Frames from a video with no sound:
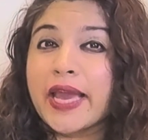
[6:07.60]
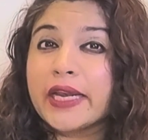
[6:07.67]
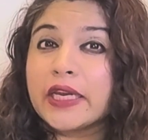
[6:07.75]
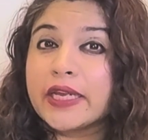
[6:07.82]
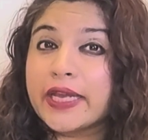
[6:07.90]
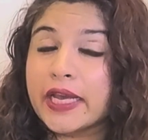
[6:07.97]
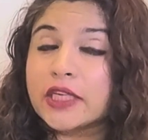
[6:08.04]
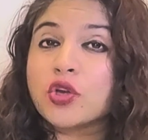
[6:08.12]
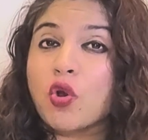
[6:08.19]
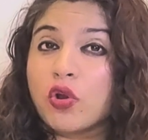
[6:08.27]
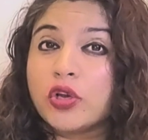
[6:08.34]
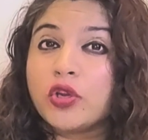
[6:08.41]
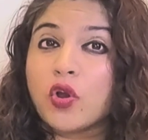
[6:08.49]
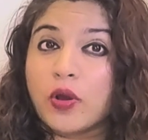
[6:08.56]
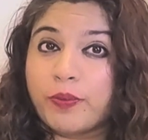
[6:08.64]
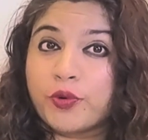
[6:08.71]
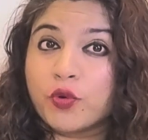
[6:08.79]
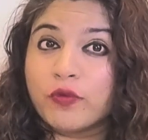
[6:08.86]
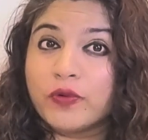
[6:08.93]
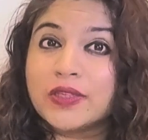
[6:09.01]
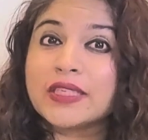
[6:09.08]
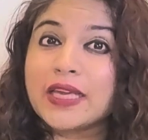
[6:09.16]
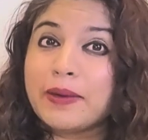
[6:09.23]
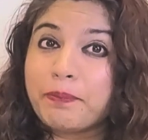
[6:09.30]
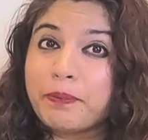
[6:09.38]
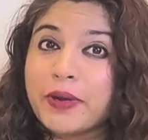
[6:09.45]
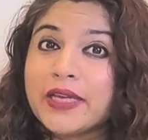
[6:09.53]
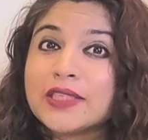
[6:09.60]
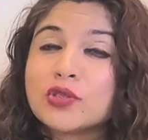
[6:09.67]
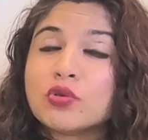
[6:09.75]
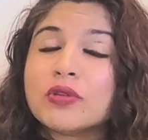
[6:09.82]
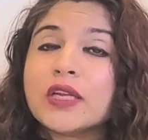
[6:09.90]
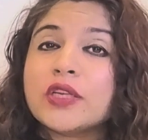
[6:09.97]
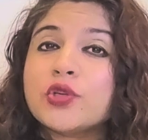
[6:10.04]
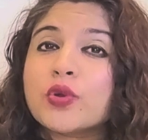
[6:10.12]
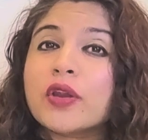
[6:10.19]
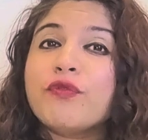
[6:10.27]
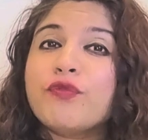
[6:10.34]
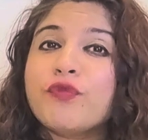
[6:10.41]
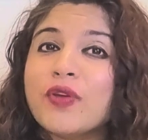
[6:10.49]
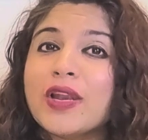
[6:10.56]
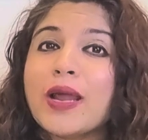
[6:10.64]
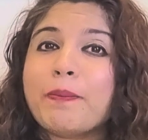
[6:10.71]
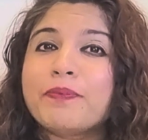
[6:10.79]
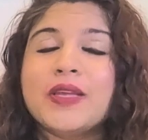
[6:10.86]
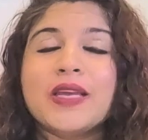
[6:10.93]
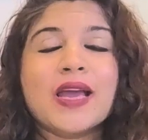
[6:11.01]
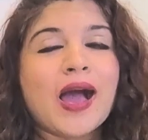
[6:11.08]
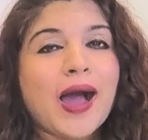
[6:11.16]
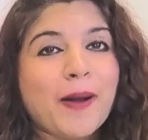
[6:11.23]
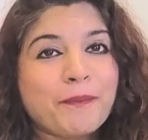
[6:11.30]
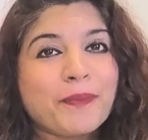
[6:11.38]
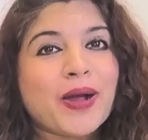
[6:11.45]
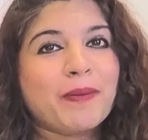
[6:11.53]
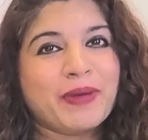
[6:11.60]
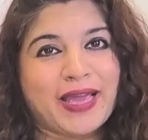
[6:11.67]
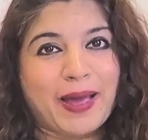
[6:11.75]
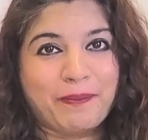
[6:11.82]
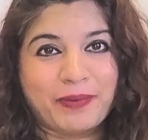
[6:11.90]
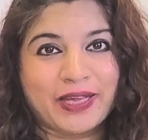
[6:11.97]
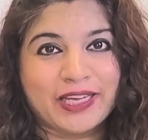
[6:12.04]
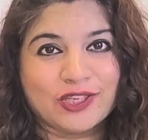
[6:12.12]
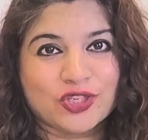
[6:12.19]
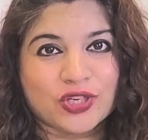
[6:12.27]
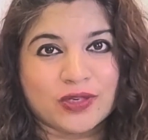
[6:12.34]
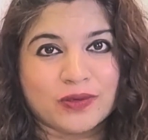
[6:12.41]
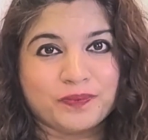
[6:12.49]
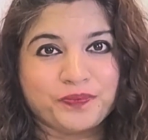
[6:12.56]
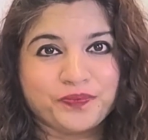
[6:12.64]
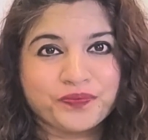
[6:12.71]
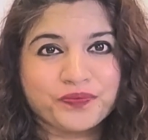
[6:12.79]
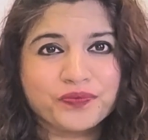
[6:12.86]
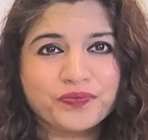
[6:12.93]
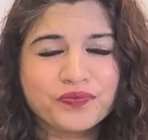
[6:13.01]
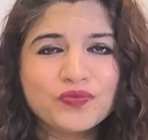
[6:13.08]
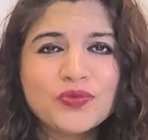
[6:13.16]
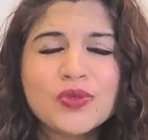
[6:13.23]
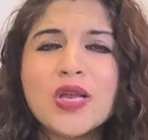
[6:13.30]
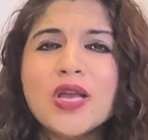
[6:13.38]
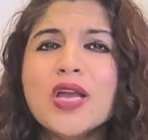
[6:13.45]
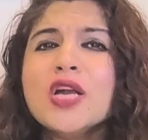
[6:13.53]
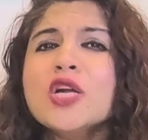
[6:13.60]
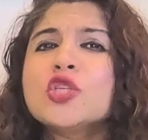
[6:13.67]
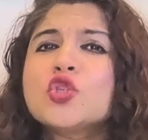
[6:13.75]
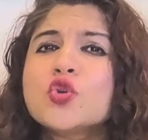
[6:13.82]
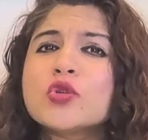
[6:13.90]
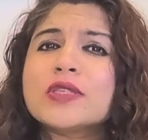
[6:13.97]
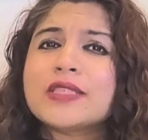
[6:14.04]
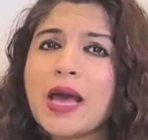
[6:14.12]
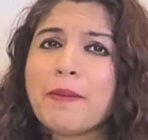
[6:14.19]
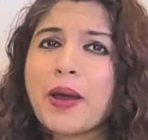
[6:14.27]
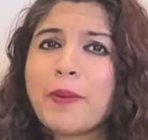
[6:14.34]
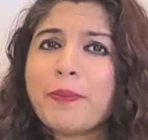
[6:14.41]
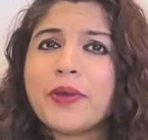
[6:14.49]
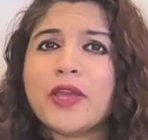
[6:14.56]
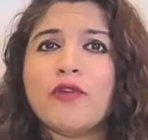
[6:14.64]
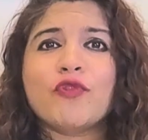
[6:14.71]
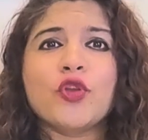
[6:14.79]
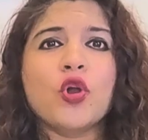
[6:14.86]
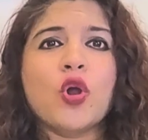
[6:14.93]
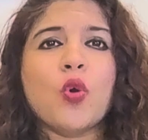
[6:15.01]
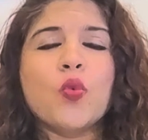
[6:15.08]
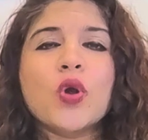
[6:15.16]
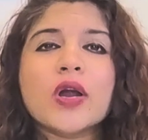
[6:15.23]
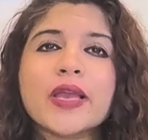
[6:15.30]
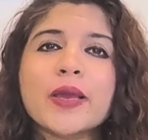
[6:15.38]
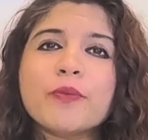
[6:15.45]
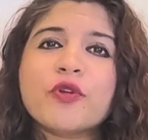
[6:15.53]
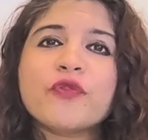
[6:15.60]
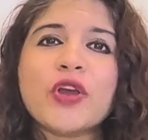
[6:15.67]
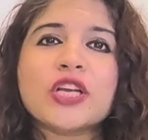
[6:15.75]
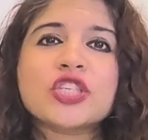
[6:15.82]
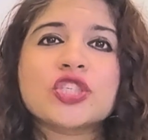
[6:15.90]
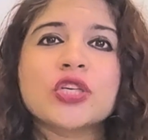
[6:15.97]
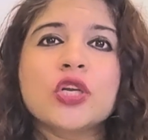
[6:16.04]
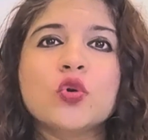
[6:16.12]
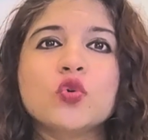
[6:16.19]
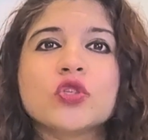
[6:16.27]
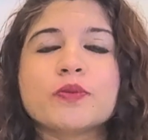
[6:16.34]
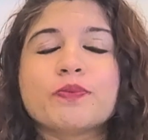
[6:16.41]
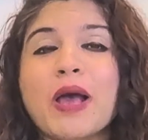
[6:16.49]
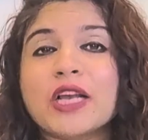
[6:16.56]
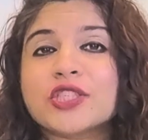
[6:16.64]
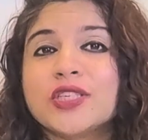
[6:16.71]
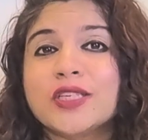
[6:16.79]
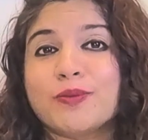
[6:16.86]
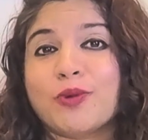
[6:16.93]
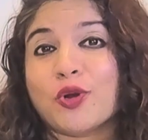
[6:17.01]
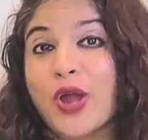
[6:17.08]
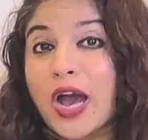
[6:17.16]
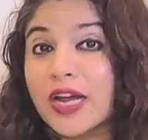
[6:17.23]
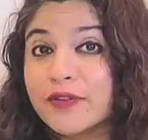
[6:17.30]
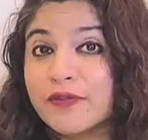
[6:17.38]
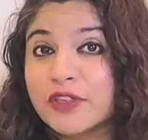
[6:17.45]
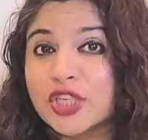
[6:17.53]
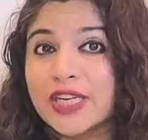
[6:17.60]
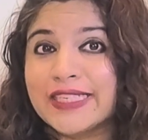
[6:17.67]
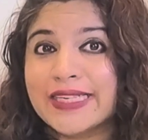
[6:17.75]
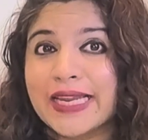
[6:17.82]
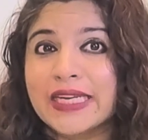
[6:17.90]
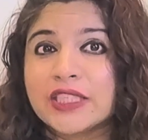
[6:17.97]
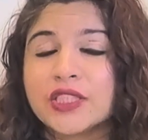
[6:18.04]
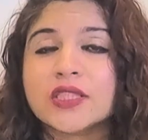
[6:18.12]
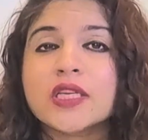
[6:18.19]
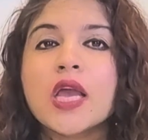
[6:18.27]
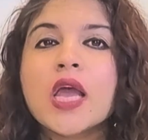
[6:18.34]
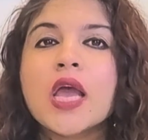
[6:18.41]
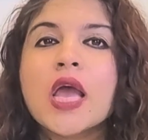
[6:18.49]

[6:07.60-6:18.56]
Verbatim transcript: and get all your approvals in place so that you can fill up the upcoming application. To sum up, if you are a working professional who's passionate about artificial intelligence